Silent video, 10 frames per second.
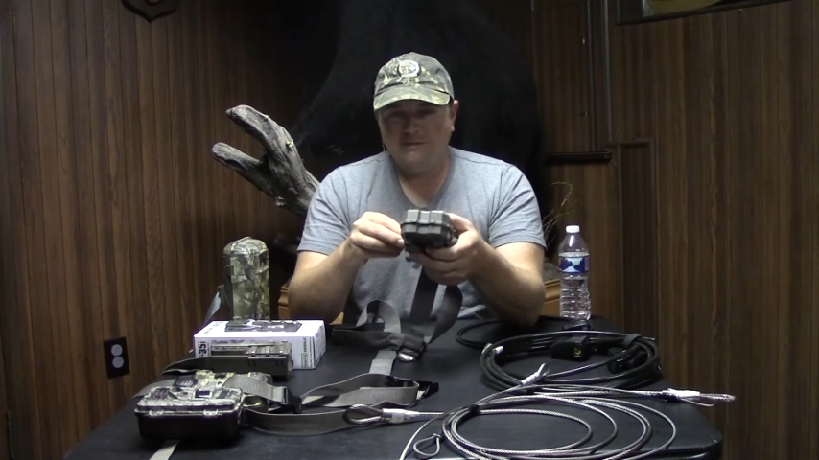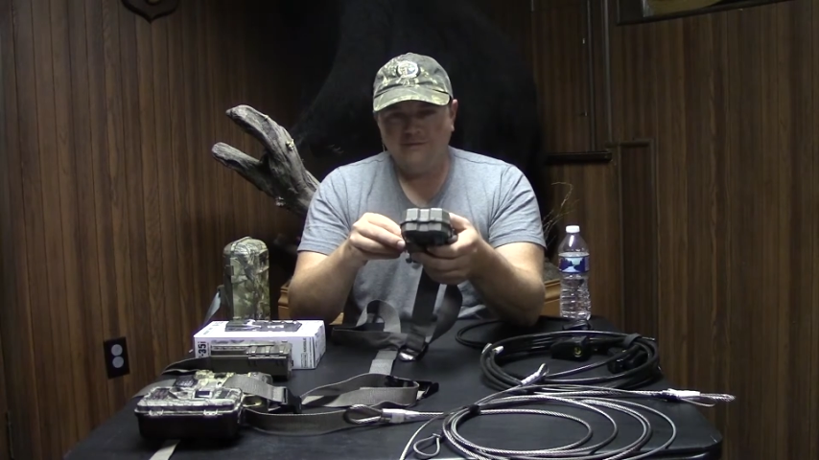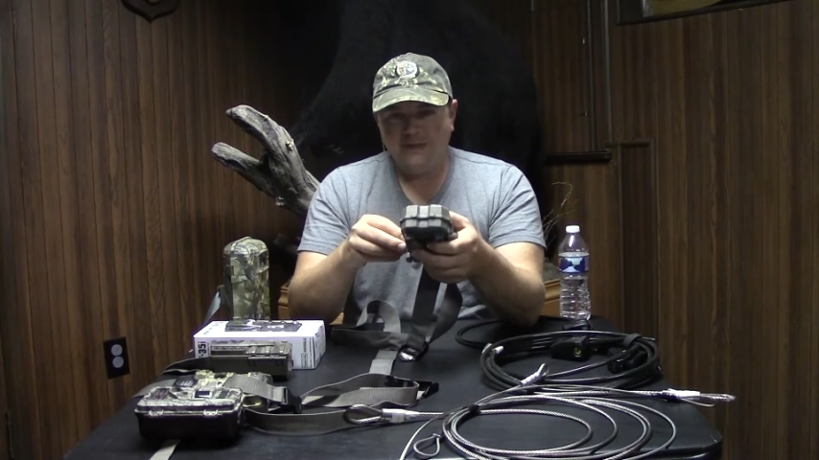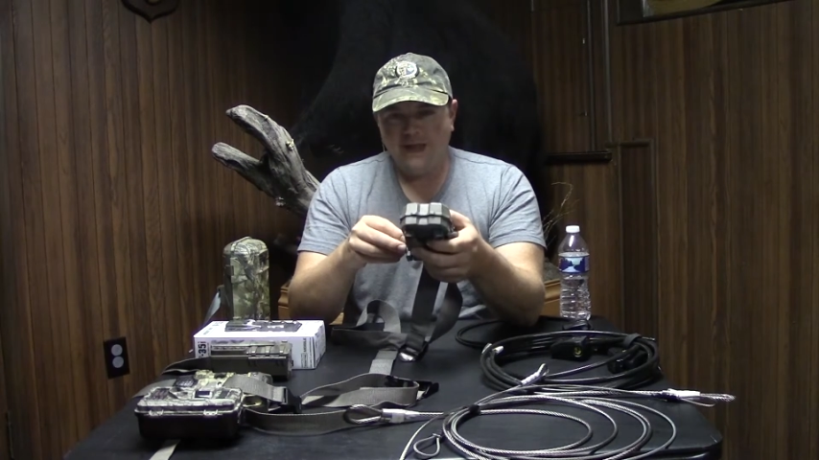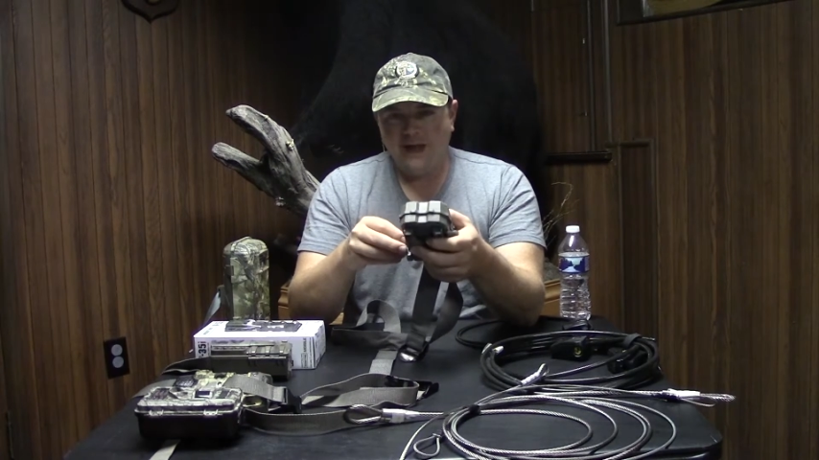
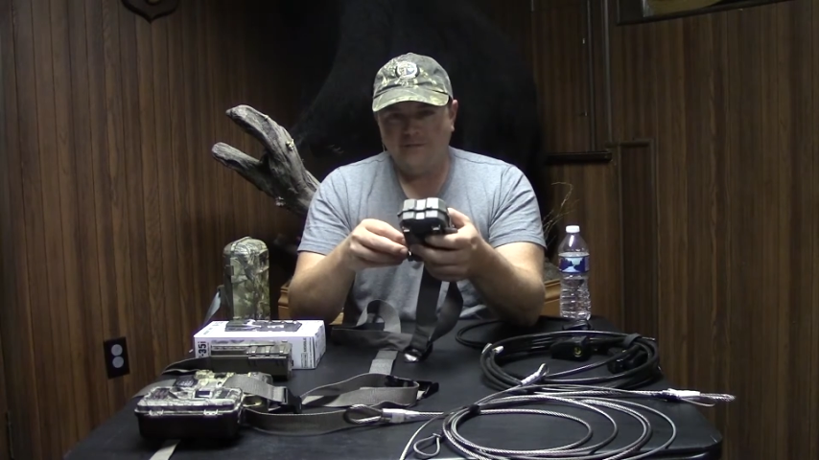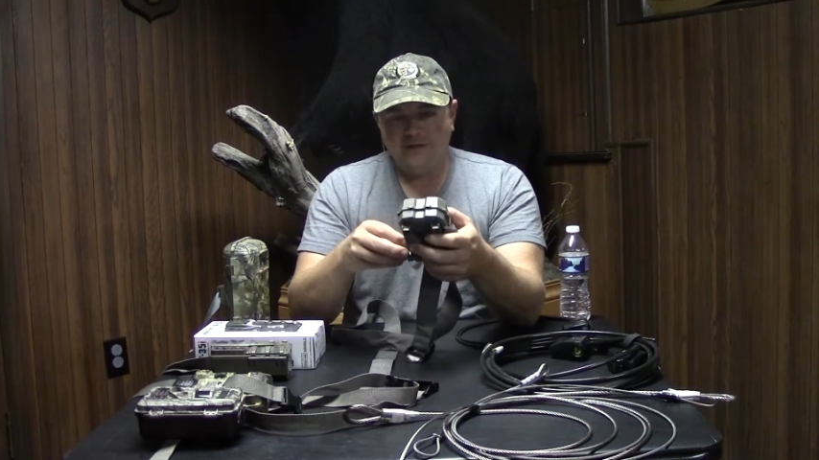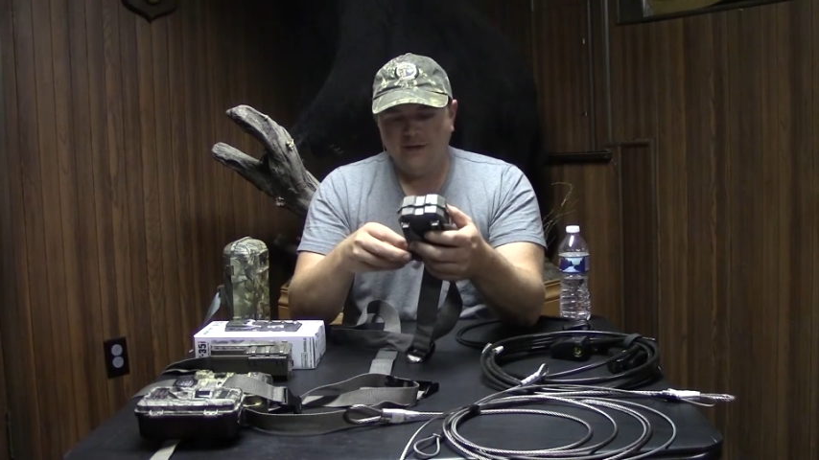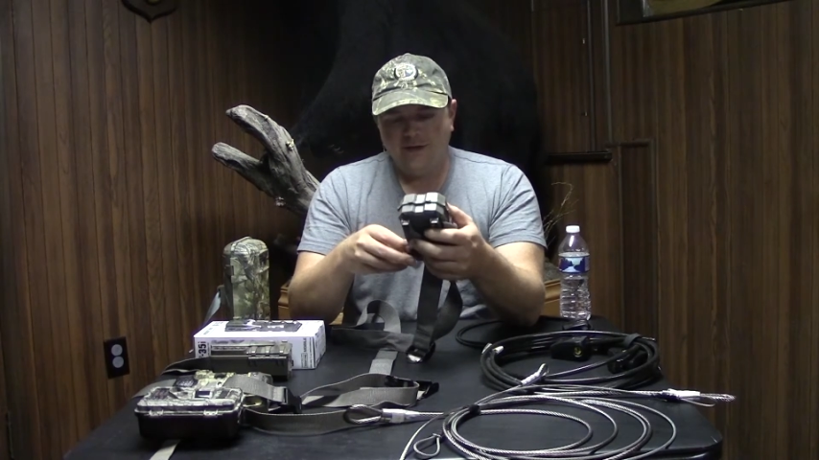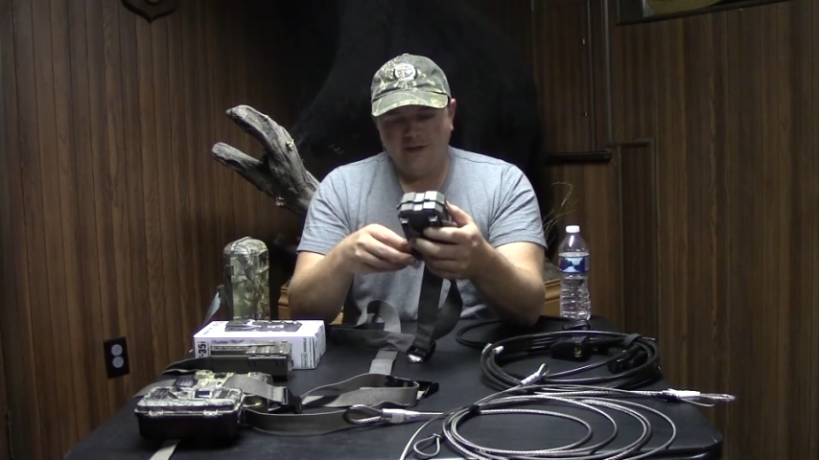No,
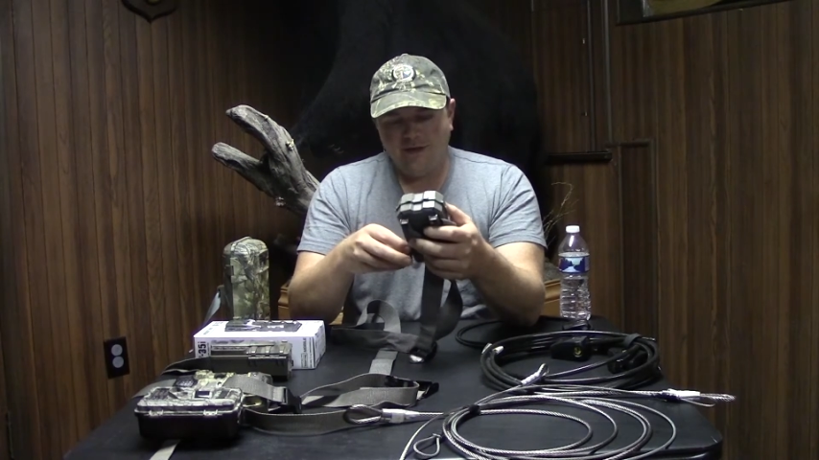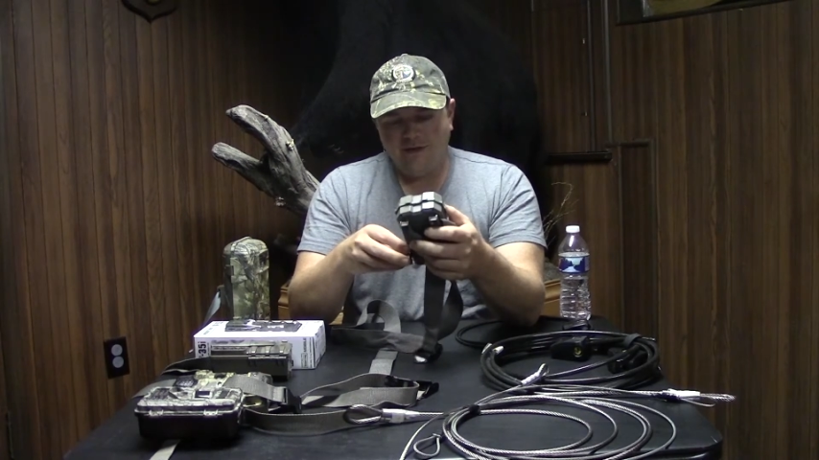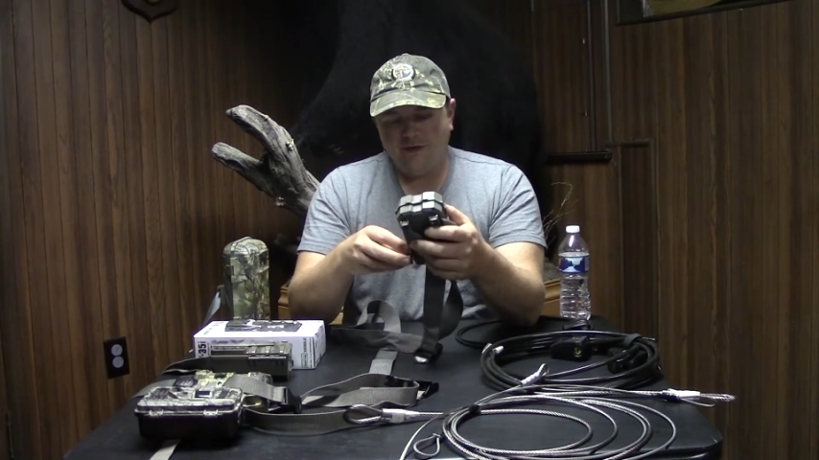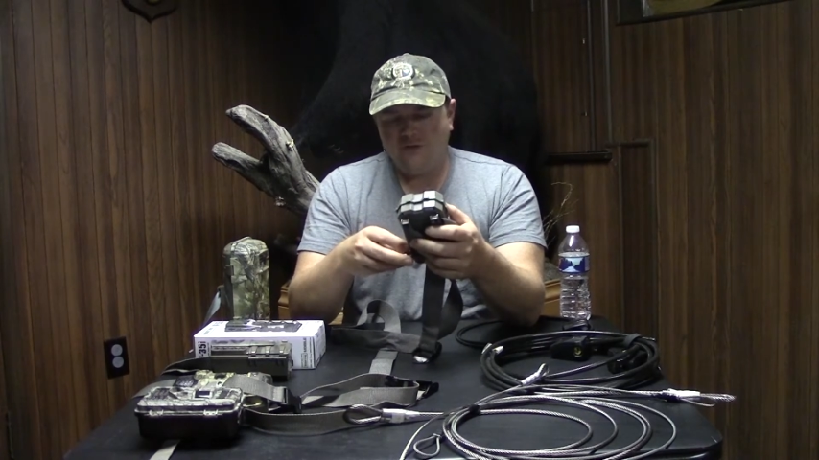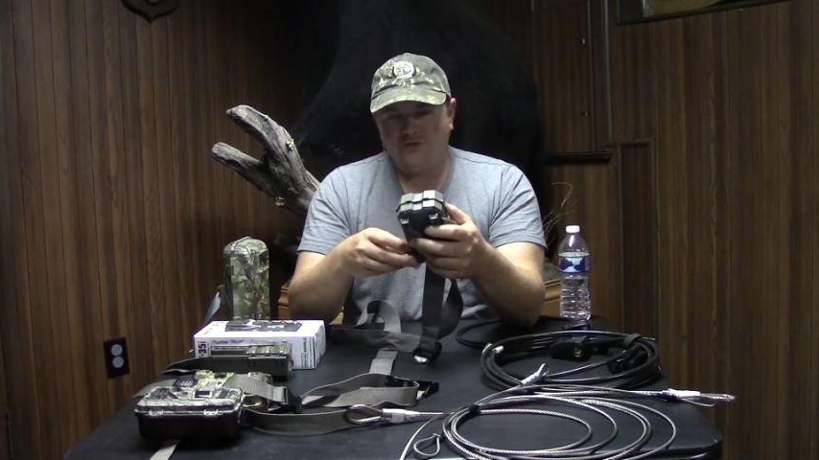
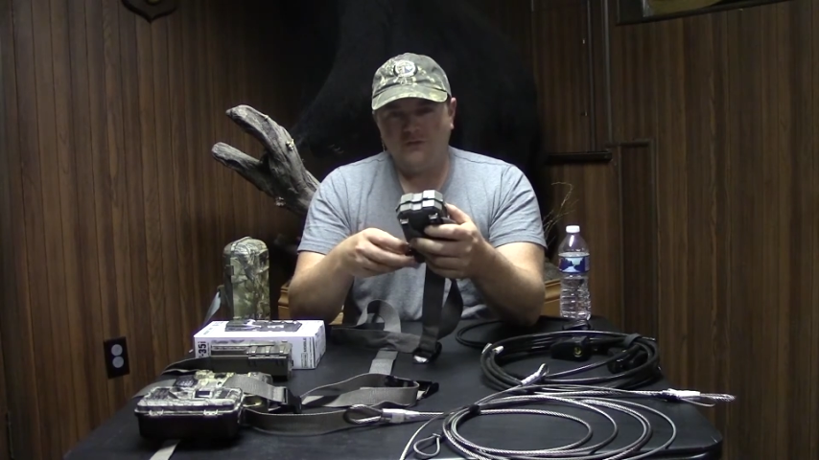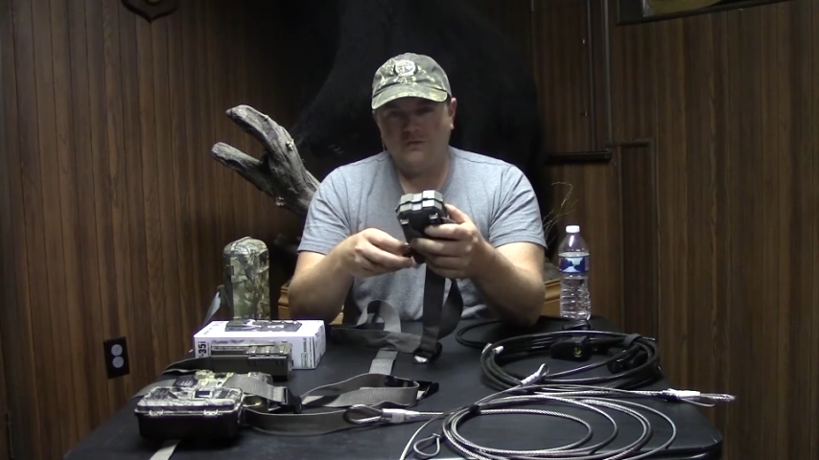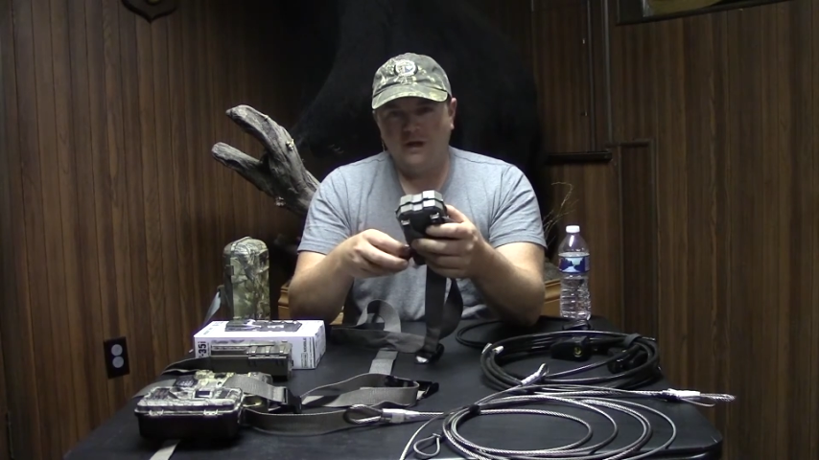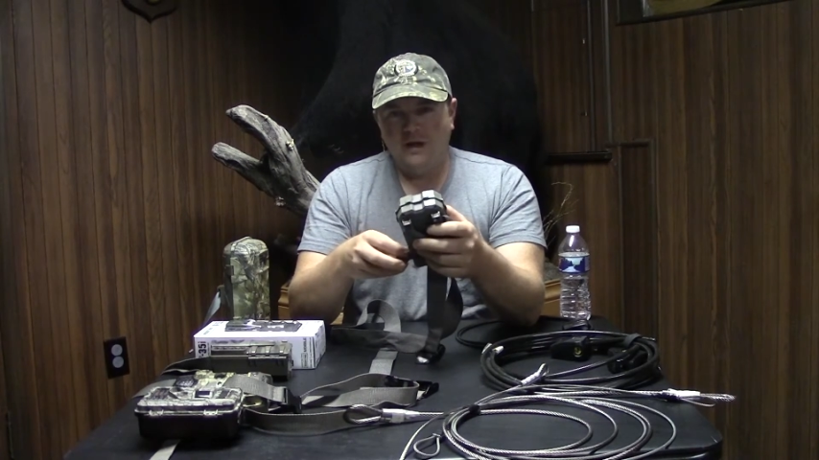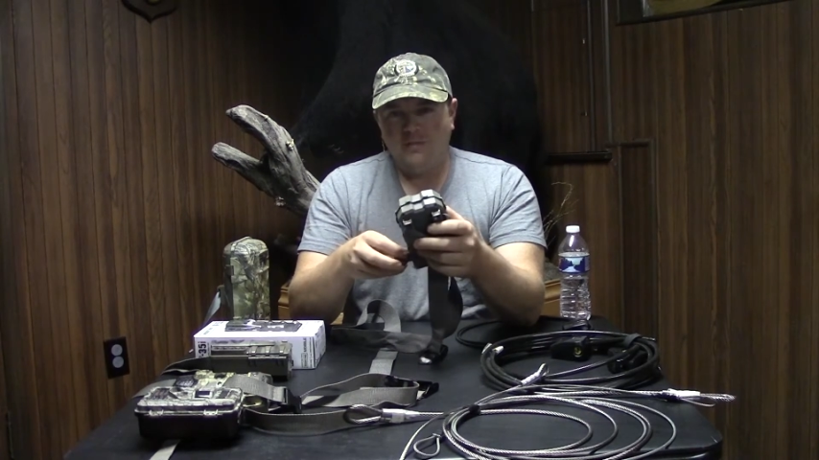they're just
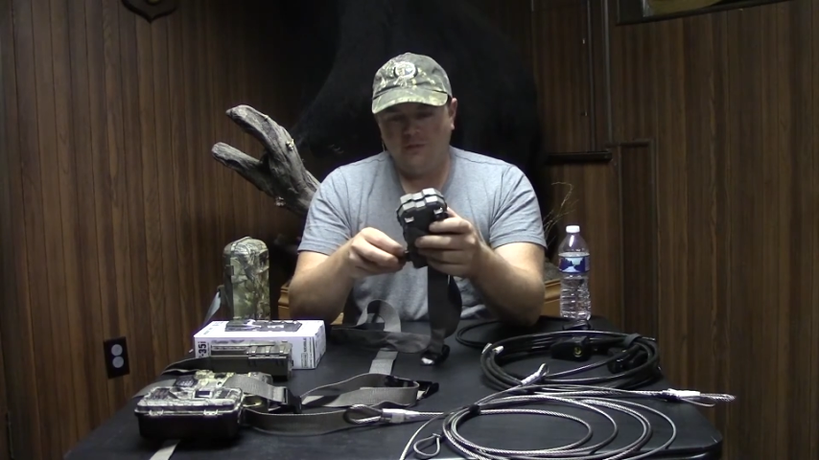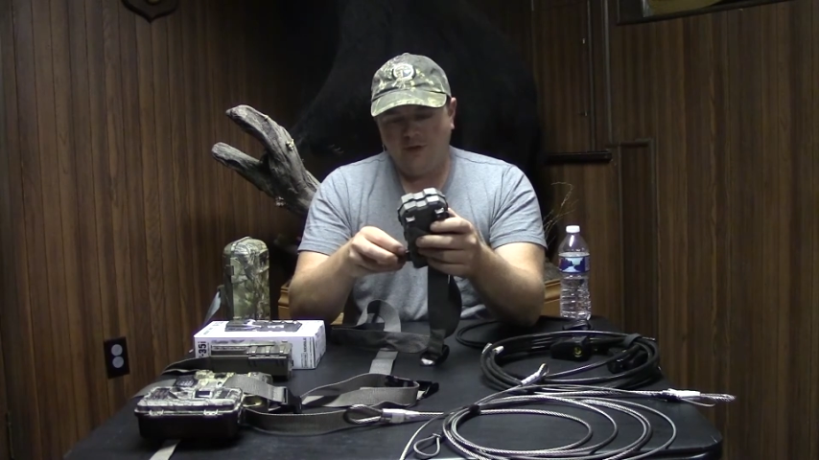screwed up.